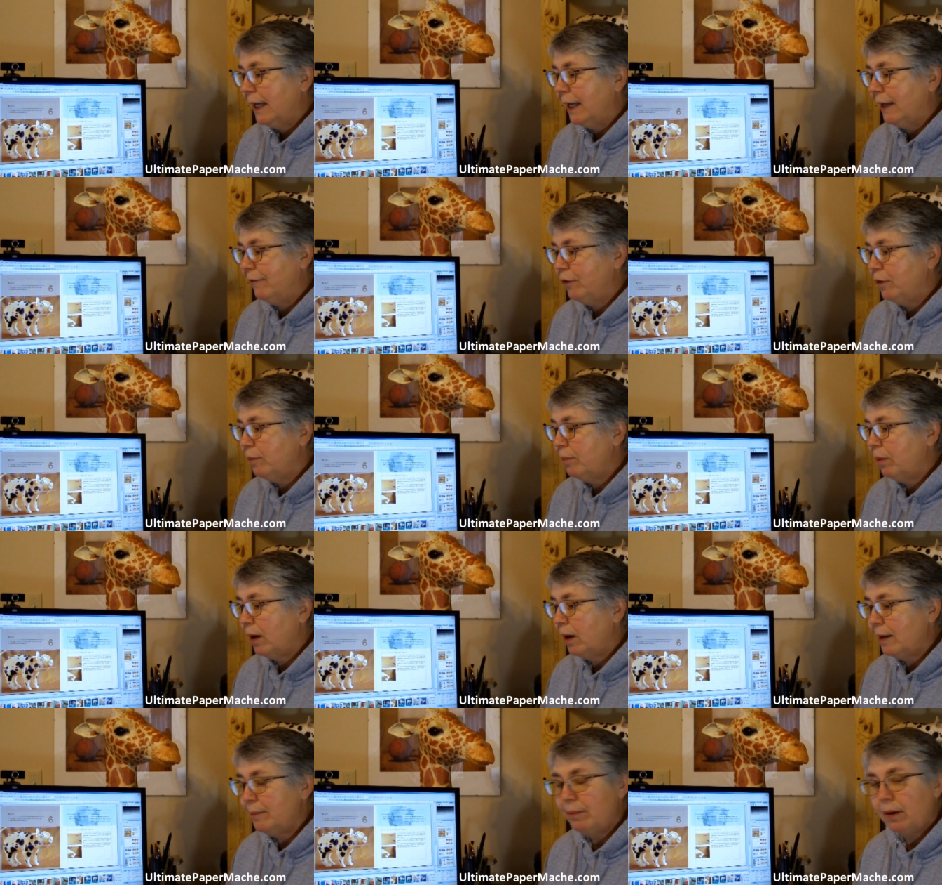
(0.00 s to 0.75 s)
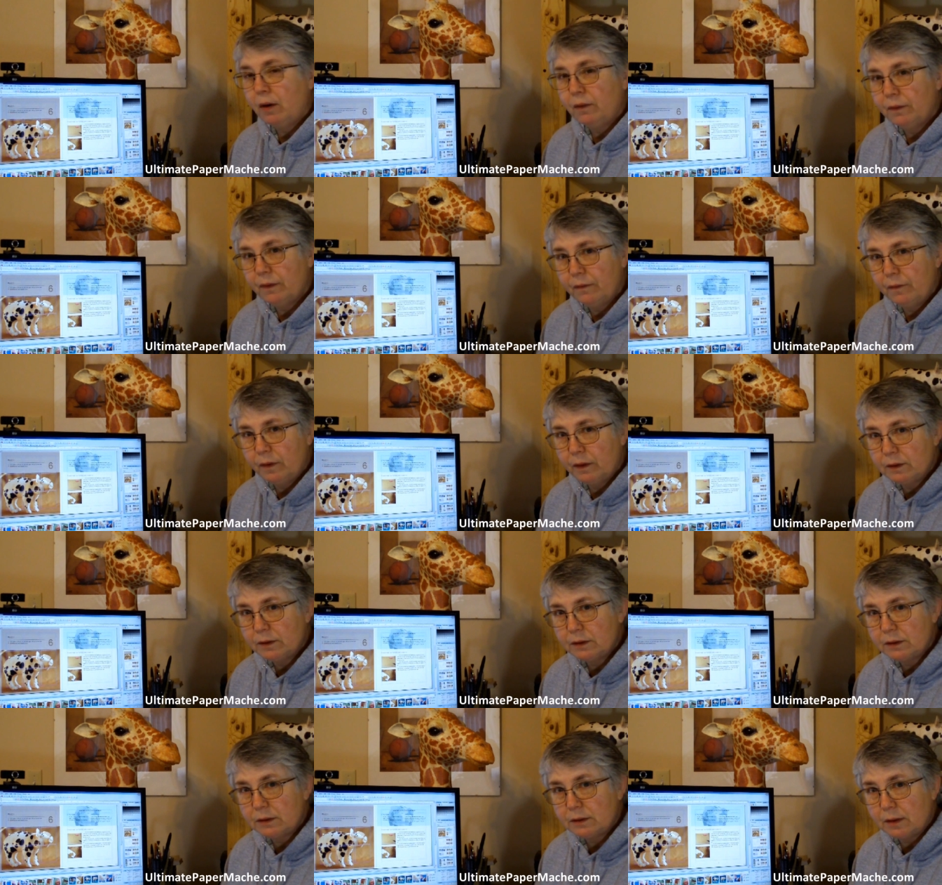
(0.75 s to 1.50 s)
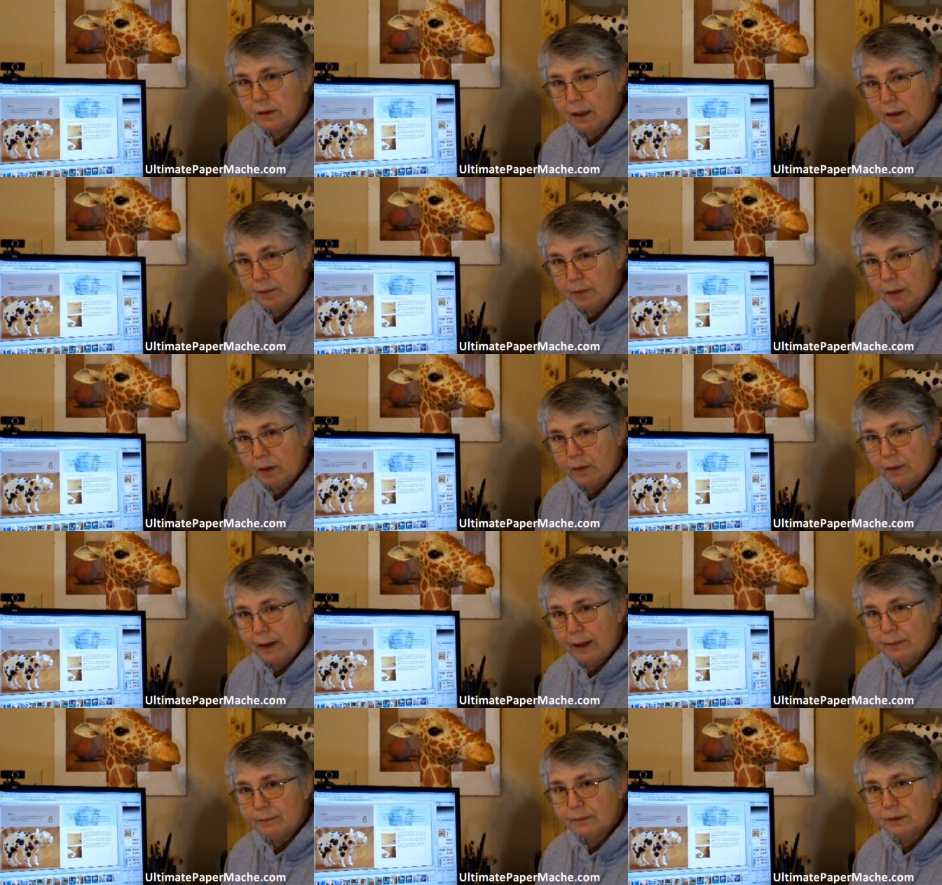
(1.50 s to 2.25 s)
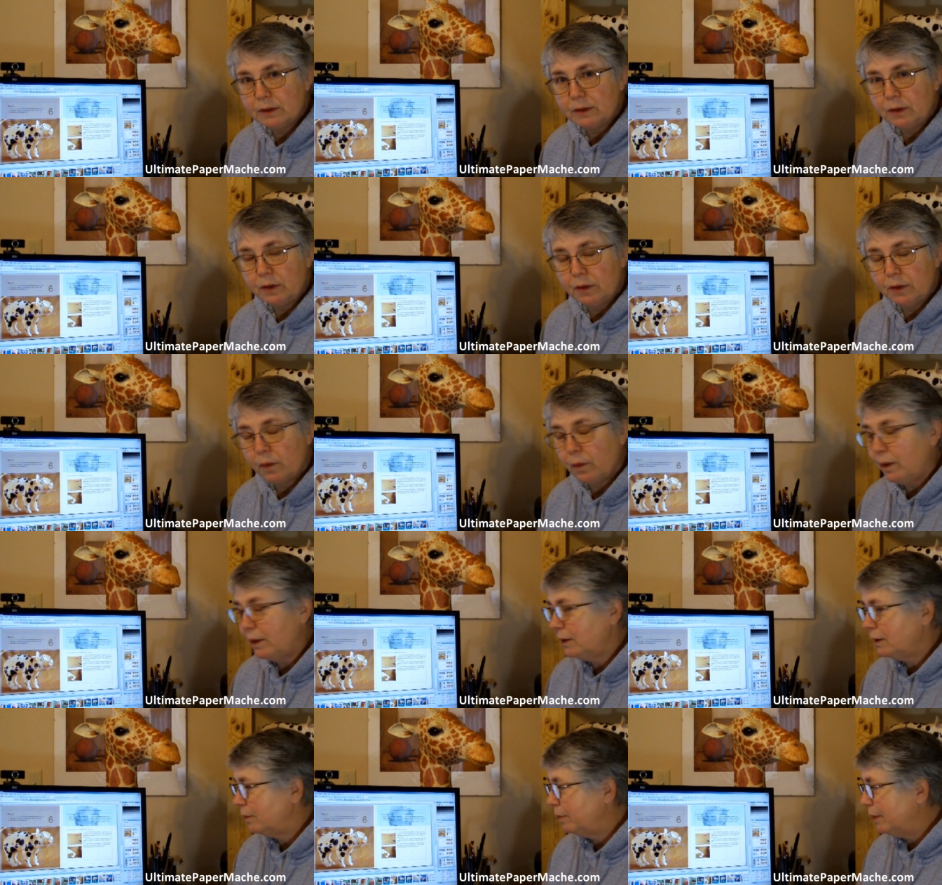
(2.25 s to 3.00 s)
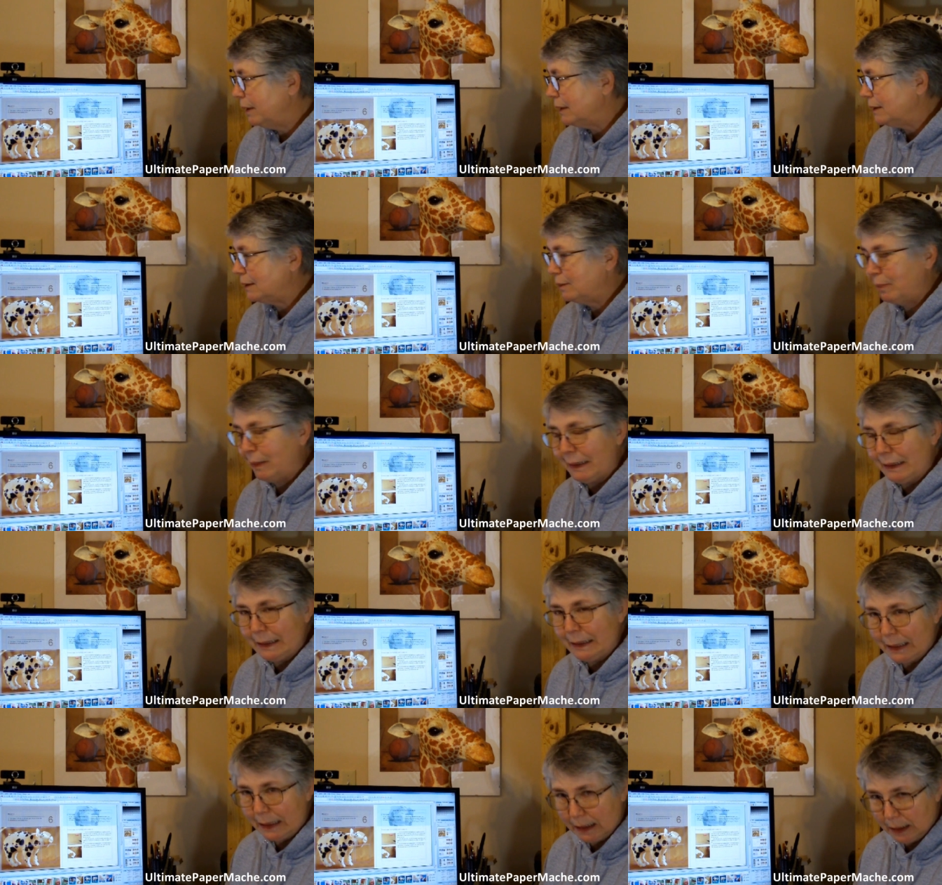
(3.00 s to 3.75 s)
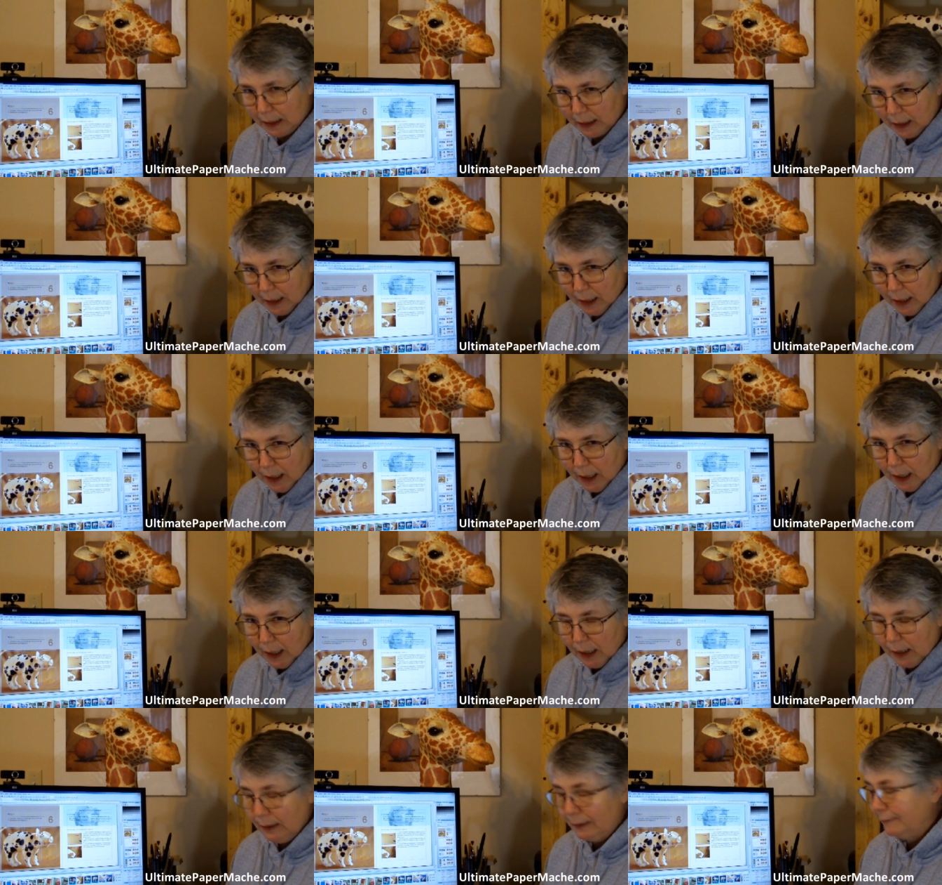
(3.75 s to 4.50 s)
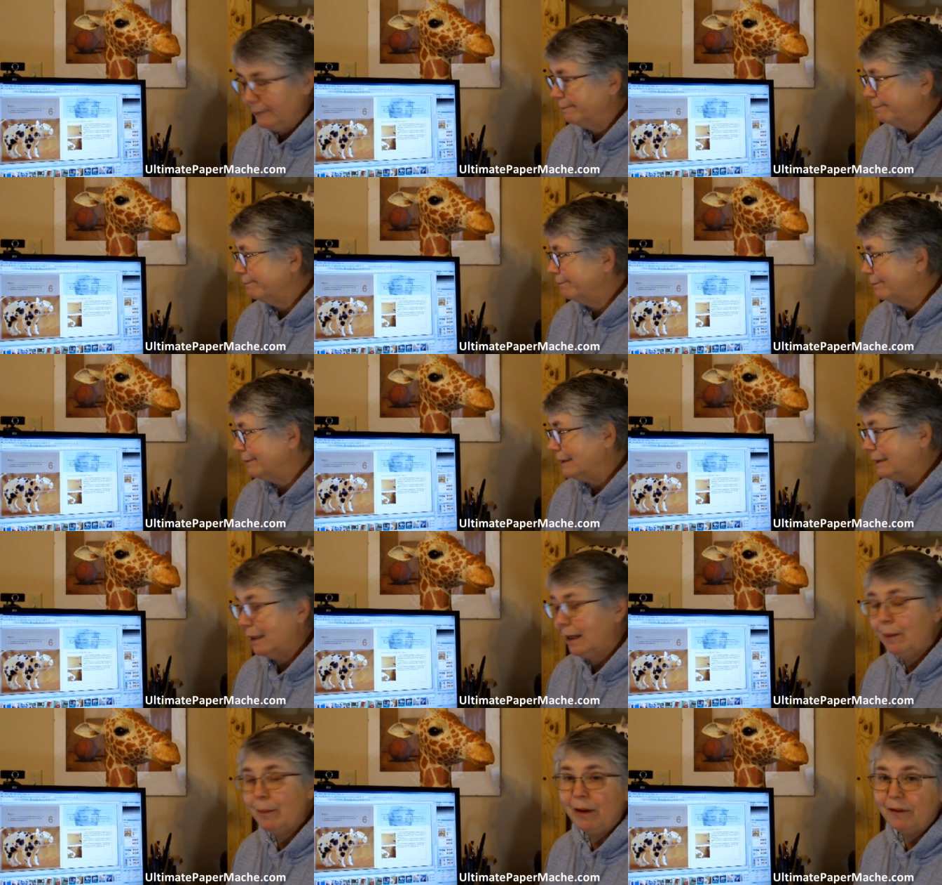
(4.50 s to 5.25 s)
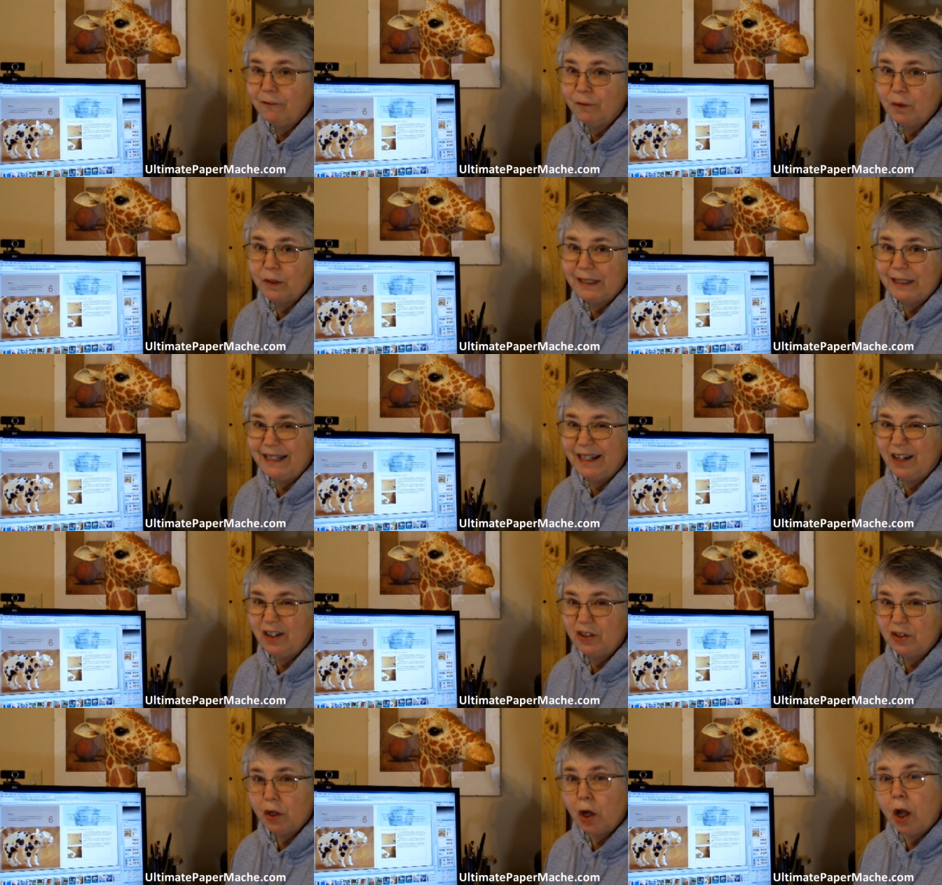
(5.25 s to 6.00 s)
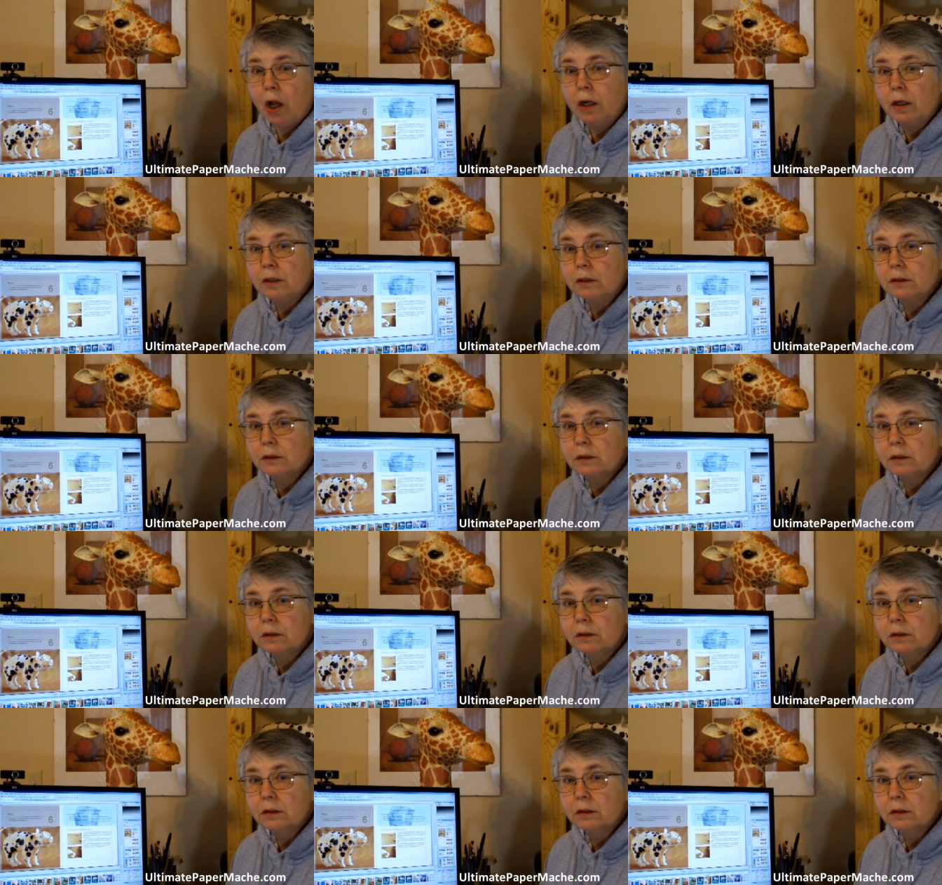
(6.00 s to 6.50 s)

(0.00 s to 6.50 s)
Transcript: If you buy both of those programs, you're going to be spending about $1,400.